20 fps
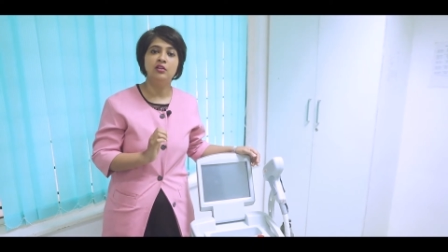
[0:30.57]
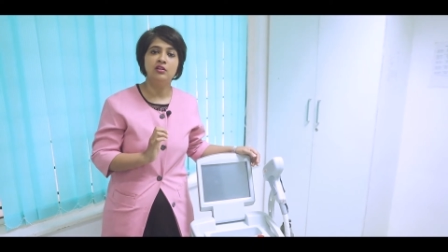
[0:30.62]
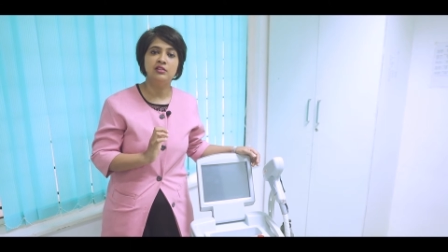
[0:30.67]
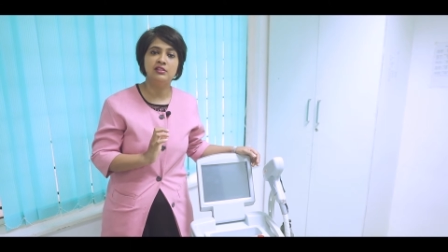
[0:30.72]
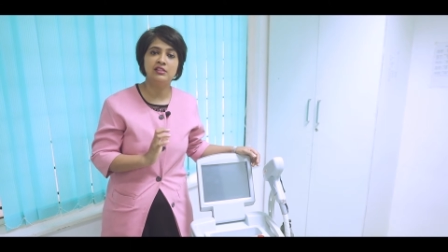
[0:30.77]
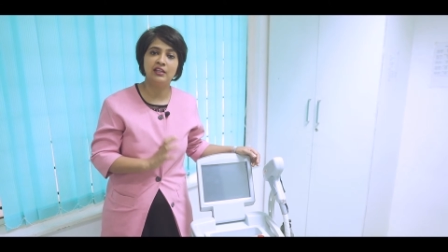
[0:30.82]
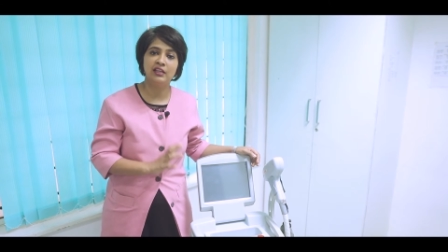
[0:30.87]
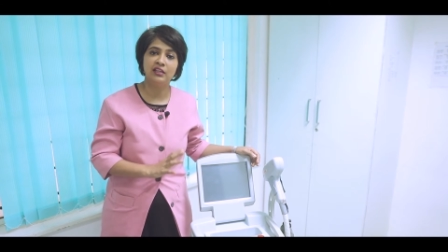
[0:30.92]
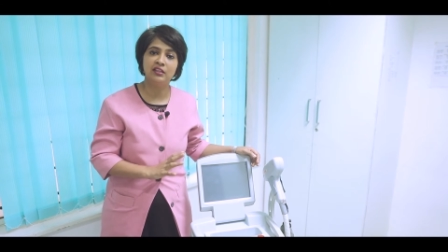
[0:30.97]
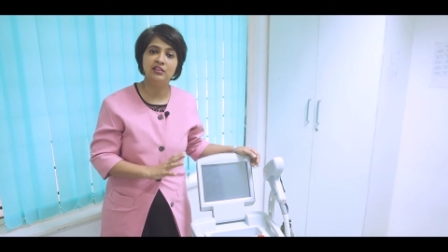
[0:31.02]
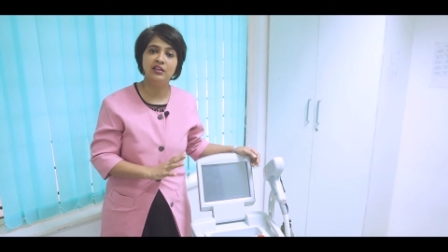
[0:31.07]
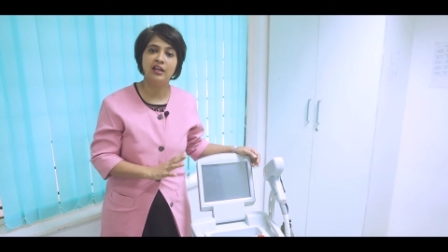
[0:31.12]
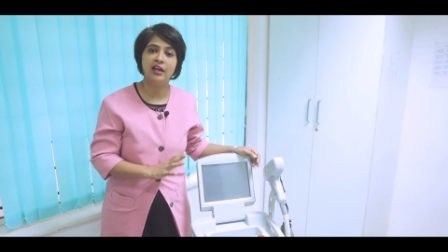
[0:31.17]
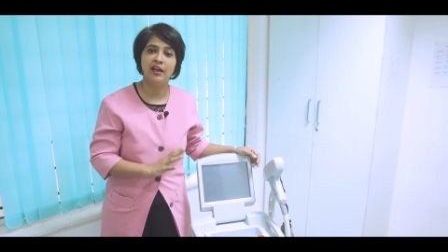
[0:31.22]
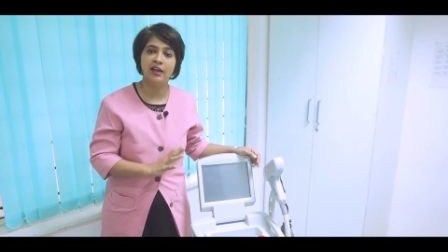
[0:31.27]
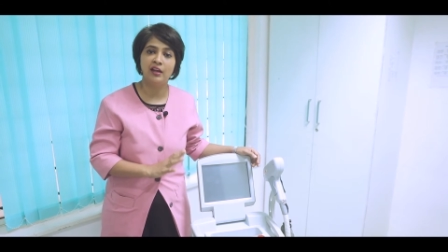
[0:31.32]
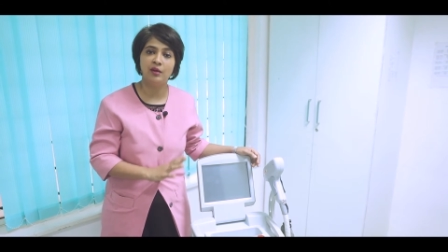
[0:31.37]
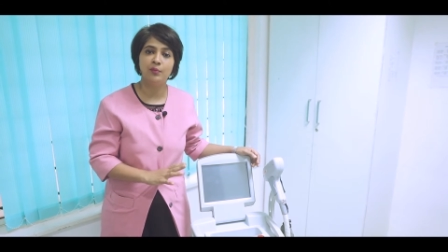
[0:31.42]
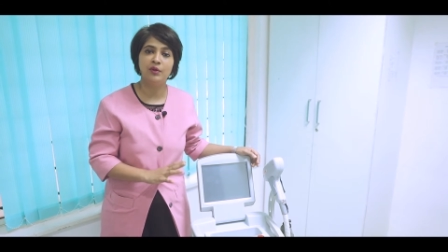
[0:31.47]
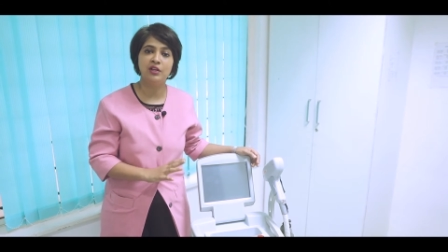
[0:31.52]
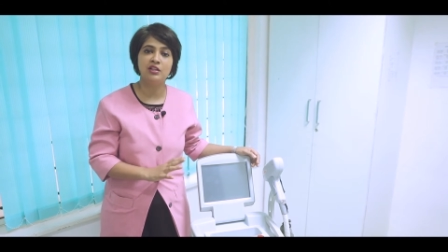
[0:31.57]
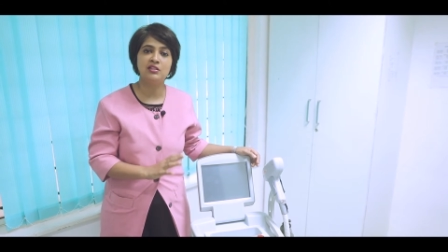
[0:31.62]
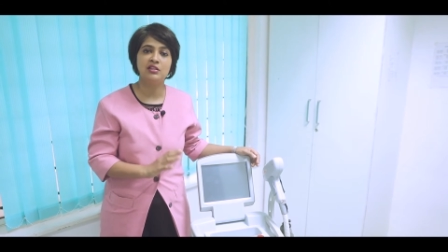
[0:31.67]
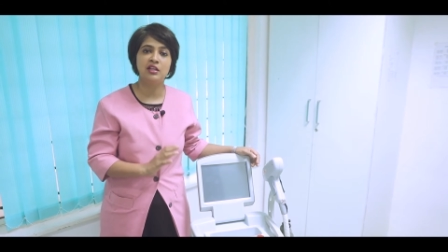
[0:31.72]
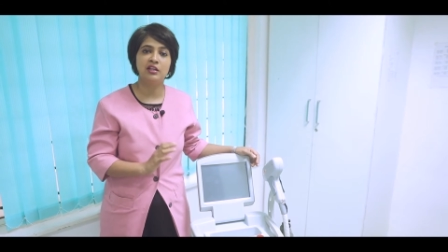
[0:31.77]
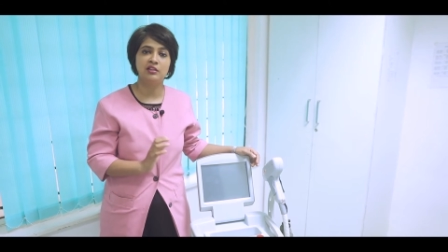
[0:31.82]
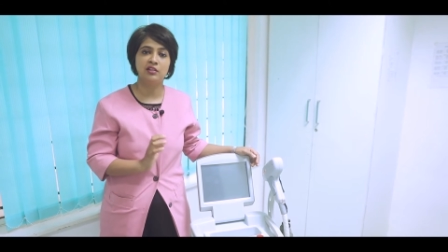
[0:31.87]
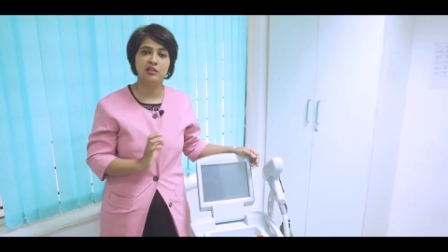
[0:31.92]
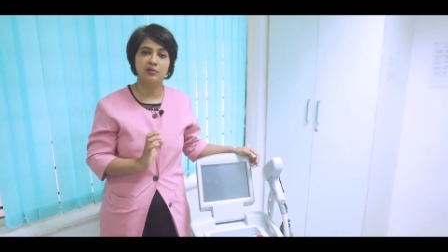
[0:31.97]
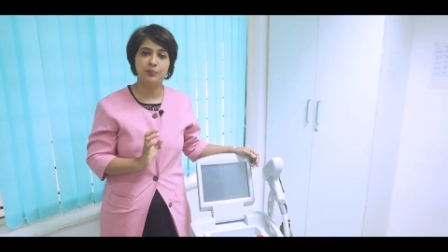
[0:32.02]
skin ailments
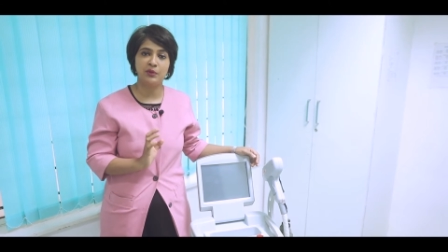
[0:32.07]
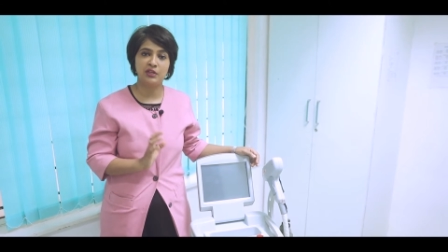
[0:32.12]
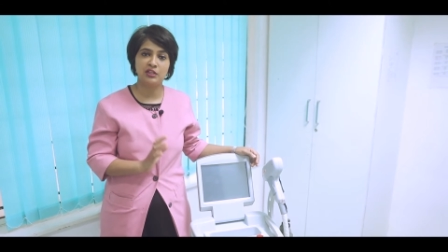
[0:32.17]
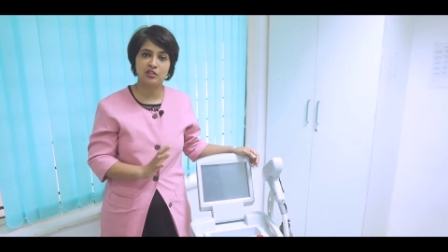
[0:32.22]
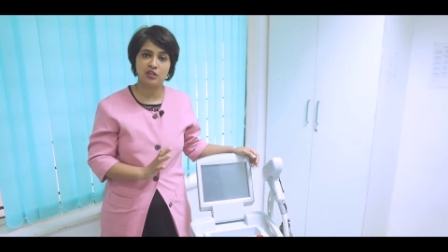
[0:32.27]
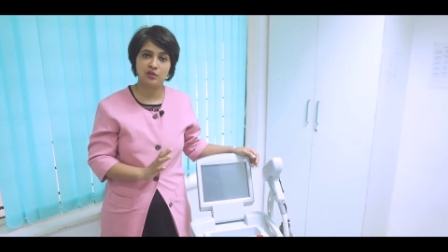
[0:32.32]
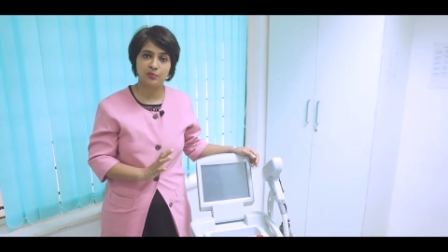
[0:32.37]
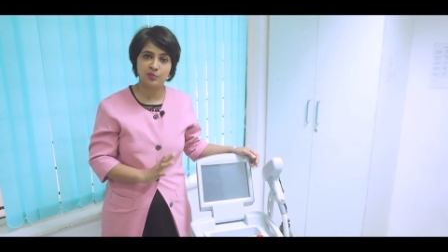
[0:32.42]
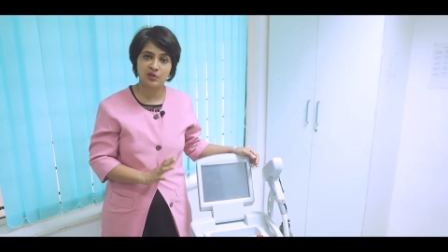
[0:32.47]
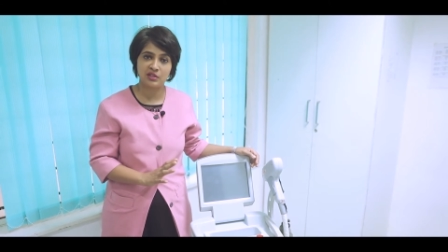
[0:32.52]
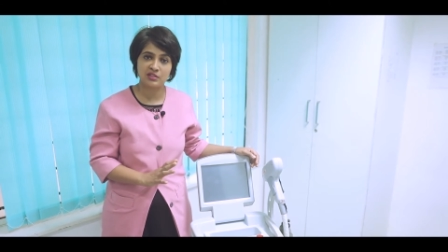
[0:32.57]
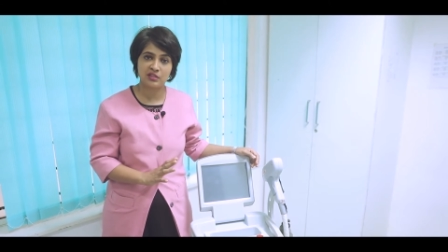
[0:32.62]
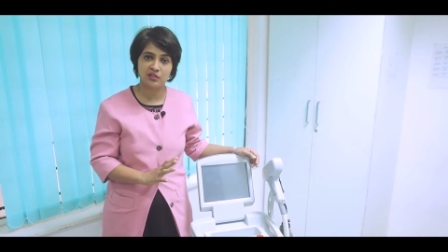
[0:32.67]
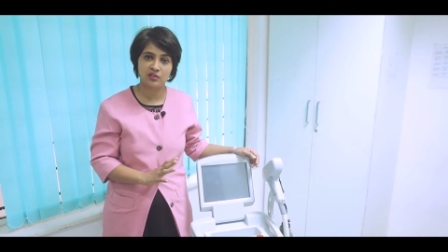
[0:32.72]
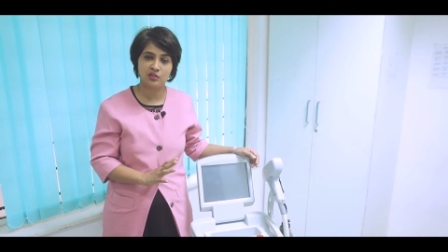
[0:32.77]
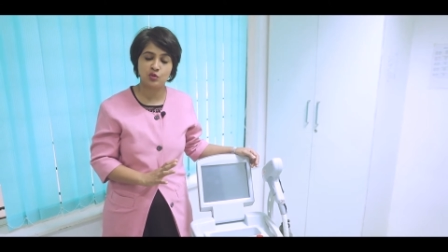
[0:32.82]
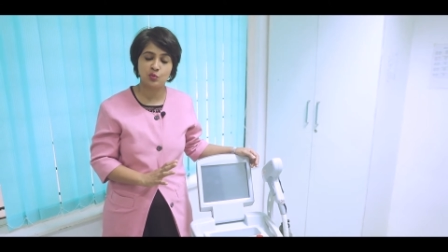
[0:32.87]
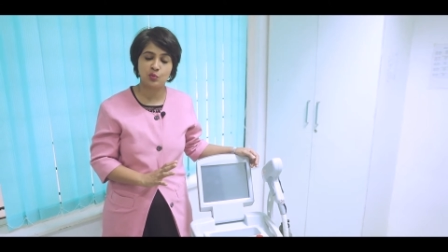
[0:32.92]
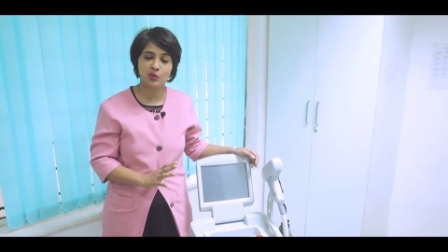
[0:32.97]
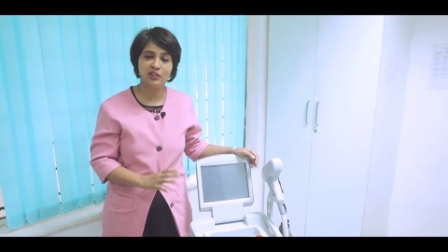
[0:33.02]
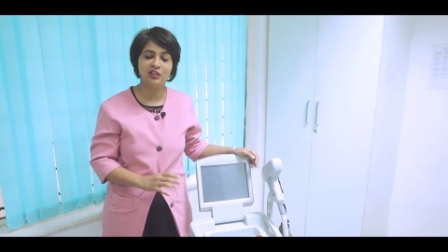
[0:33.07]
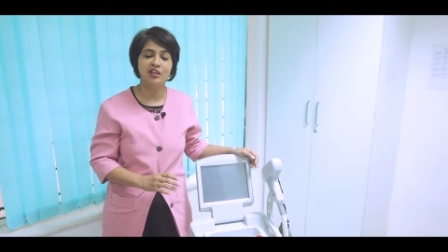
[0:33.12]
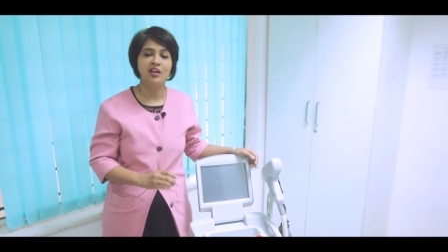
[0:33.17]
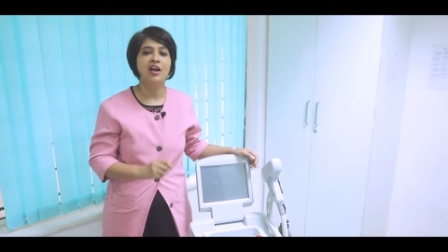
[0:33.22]
that the patient presents with,